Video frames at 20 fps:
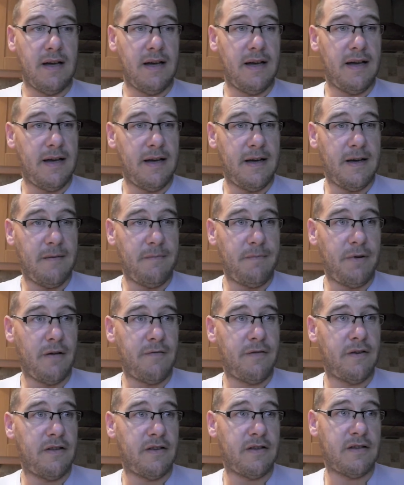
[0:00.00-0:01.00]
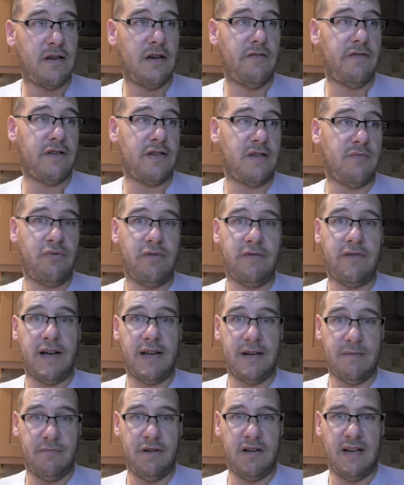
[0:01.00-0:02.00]
Apart from the service they're
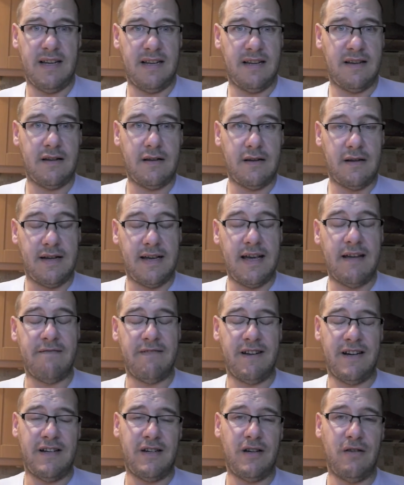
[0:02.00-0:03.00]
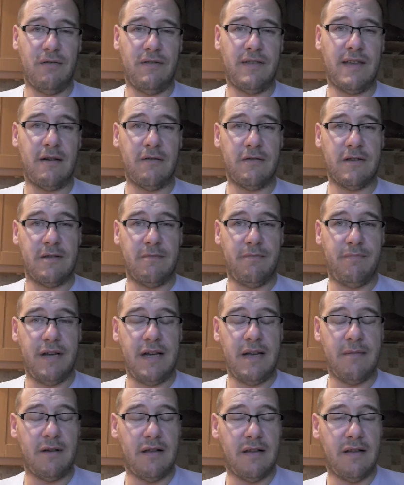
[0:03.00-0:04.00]
providing, but like getting rid of 2,000
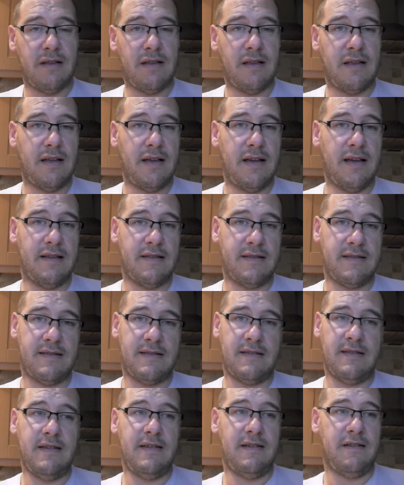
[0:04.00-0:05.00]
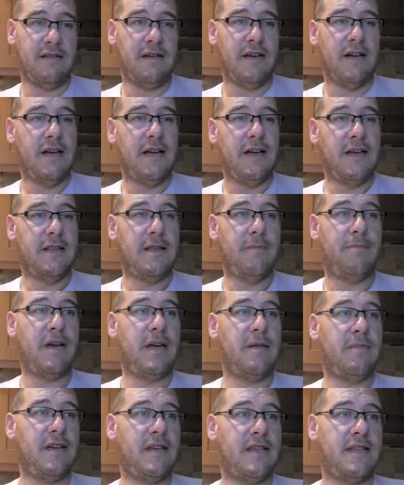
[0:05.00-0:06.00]
people, you know, the
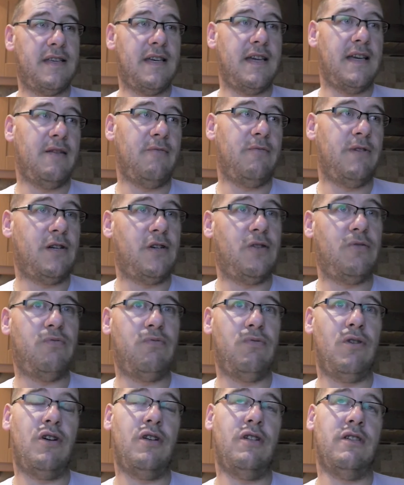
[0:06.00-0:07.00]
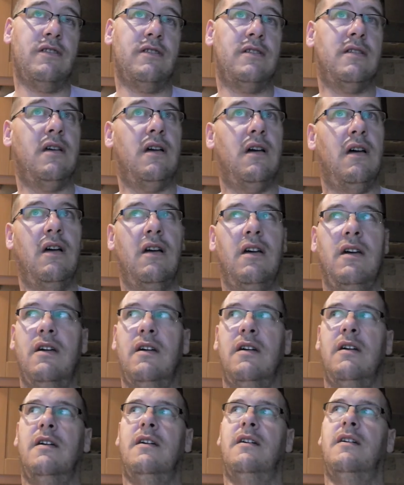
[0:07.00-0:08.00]
BBC, which was,
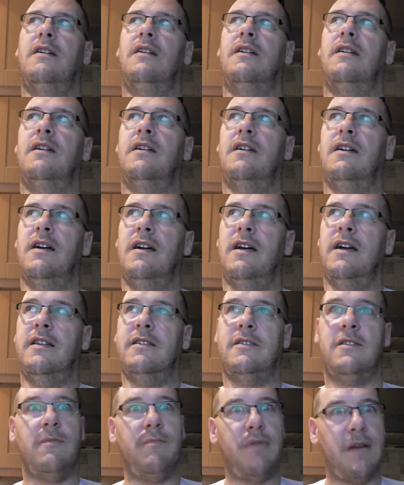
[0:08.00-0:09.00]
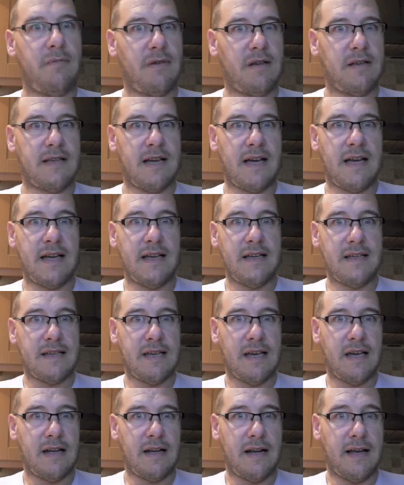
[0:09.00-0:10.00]
in some people's
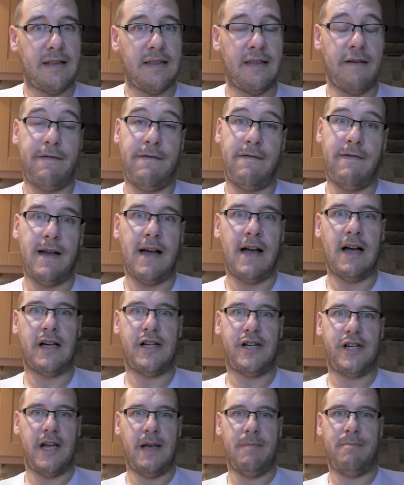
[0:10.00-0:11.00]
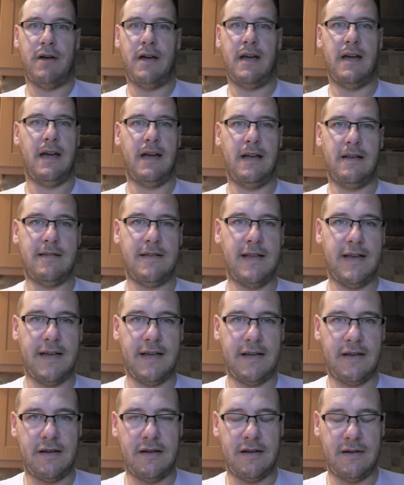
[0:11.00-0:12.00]
eyes, like the flagship, is like